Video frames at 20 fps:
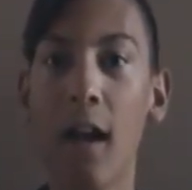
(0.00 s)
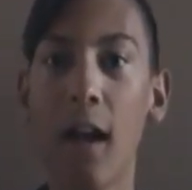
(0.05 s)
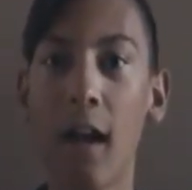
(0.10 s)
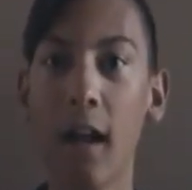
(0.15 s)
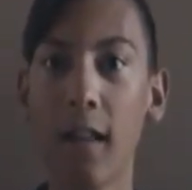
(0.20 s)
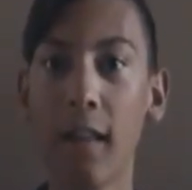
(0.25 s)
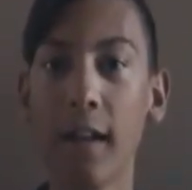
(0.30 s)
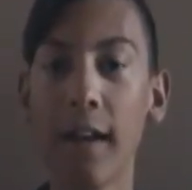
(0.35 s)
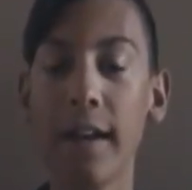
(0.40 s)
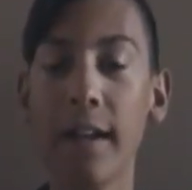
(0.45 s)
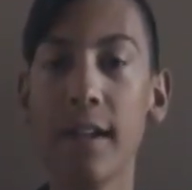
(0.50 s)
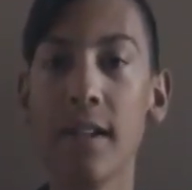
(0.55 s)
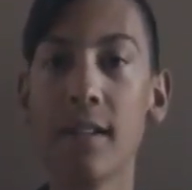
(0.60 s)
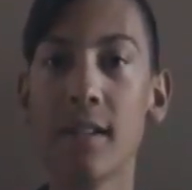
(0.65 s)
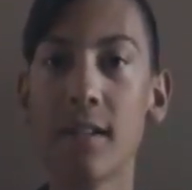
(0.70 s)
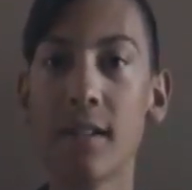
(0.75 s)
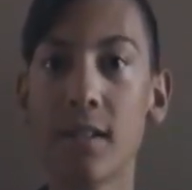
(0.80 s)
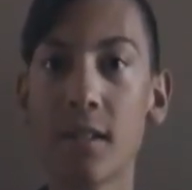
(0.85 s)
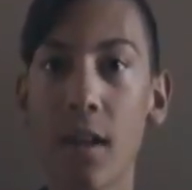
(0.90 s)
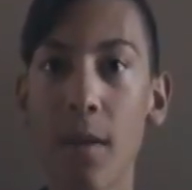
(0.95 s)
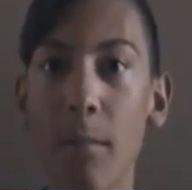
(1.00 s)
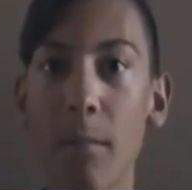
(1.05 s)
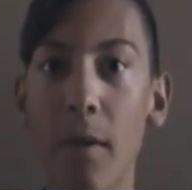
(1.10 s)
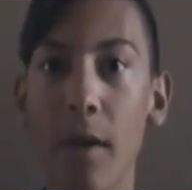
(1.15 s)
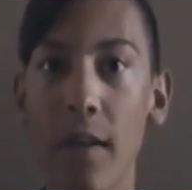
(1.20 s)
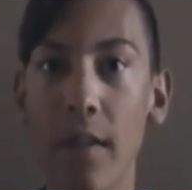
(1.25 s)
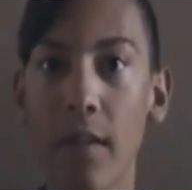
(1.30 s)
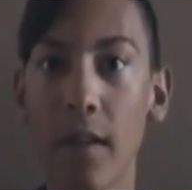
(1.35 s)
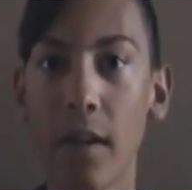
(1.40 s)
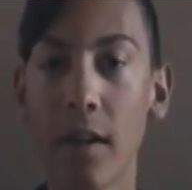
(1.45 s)
A lady is
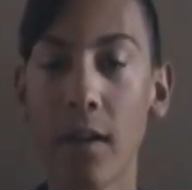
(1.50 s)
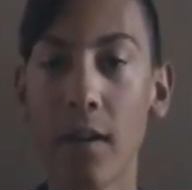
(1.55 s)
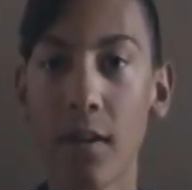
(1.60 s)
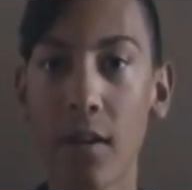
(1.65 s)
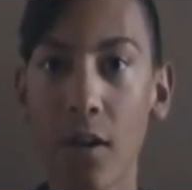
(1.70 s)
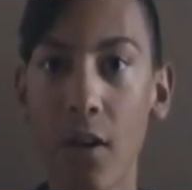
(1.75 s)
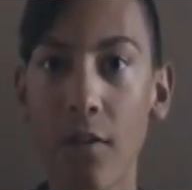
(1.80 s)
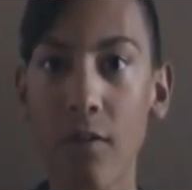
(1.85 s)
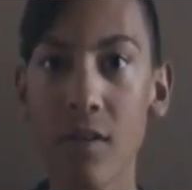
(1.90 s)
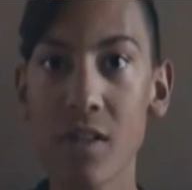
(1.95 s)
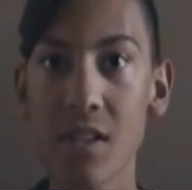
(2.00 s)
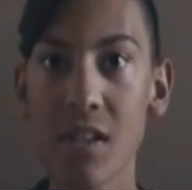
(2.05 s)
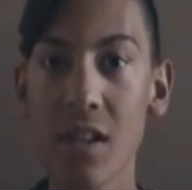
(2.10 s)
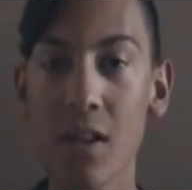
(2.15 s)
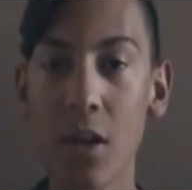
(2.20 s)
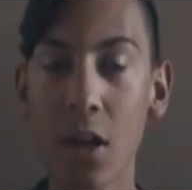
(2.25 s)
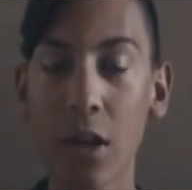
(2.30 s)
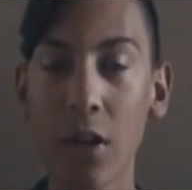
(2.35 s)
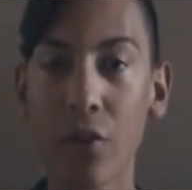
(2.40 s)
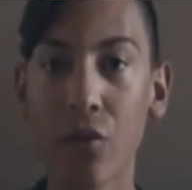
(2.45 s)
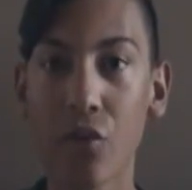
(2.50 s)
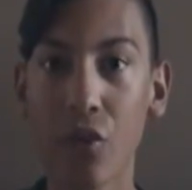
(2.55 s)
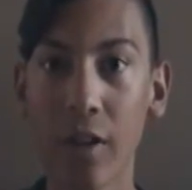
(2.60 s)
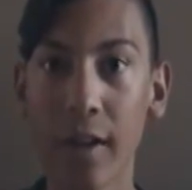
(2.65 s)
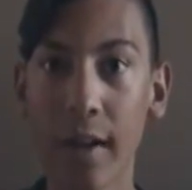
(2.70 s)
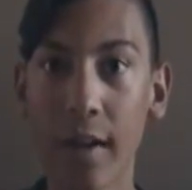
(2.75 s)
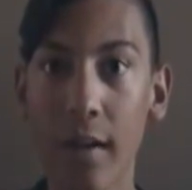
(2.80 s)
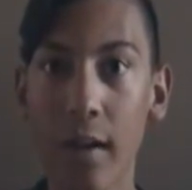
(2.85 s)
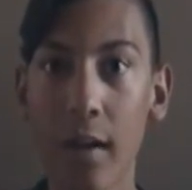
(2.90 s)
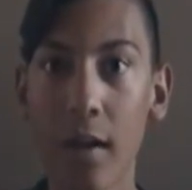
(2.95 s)
sunbathing in an overseas
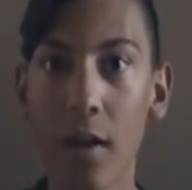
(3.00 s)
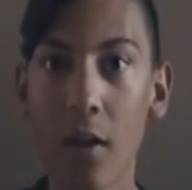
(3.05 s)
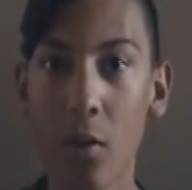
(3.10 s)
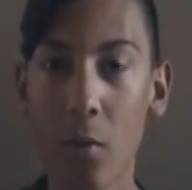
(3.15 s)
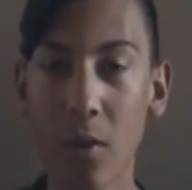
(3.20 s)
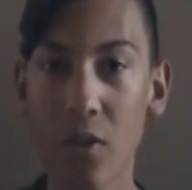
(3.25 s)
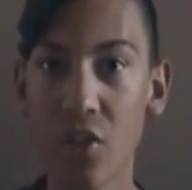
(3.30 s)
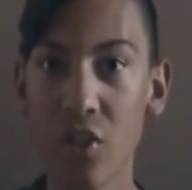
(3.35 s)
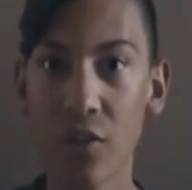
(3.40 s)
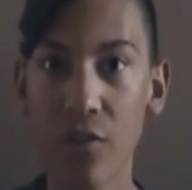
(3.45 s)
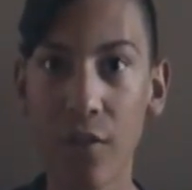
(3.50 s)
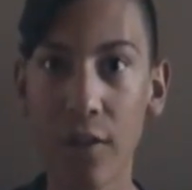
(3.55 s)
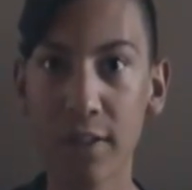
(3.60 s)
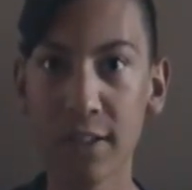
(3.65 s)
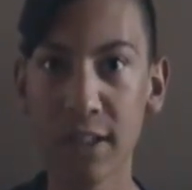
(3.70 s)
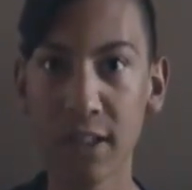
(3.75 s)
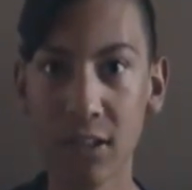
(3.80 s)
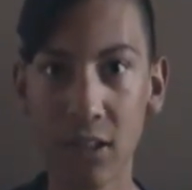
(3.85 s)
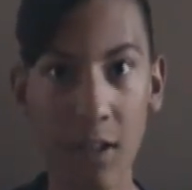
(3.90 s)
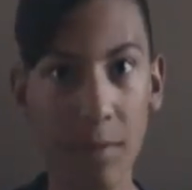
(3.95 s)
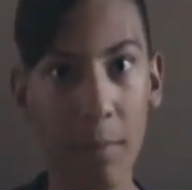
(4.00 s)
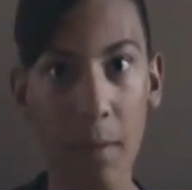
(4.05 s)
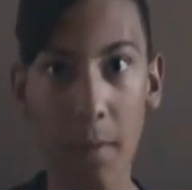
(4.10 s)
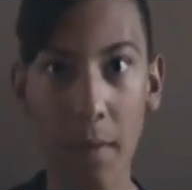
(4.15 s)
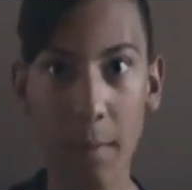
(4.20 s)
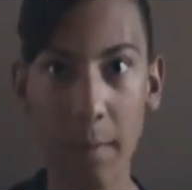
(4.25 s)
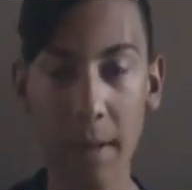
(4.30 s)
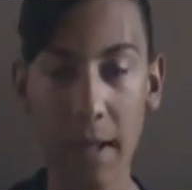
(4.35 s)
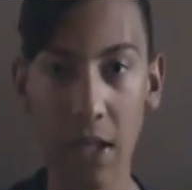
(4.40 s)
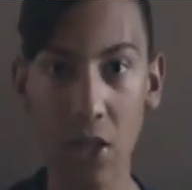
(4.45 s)
country when she falls asleep on
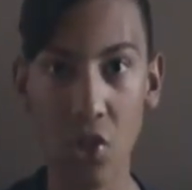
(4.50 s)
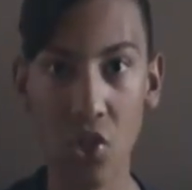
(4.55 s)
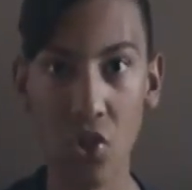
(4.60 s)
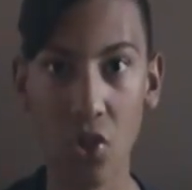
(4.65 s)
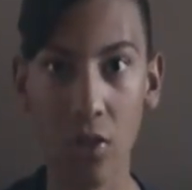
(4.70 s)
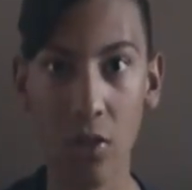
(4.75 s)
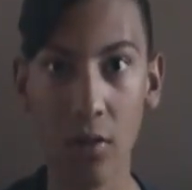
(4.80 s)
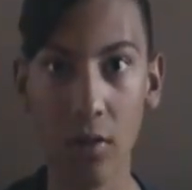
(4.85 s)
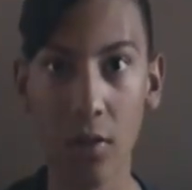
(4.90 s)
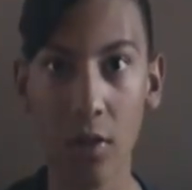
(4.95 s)
the beach.